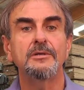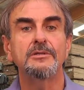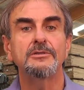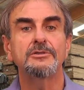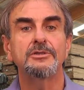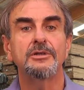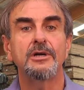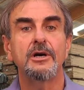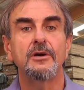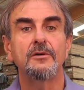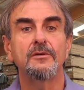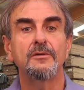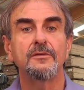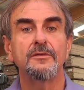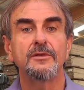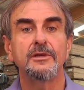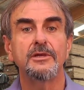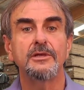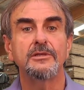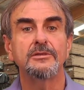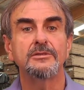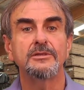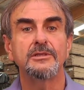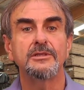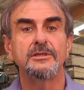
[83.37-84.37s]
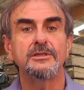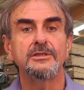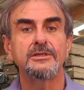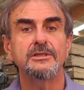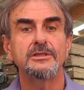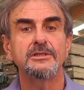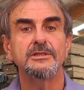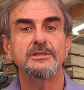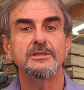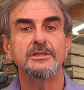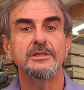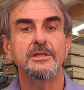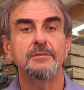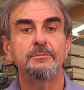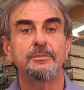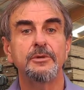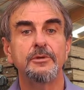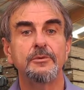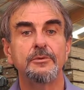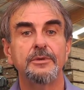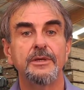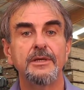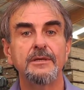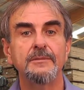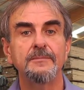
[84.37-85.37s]
control of the conditions in the
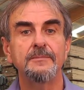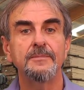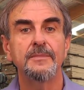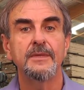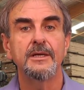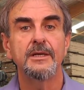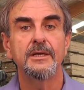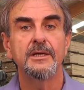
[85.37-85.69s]
building,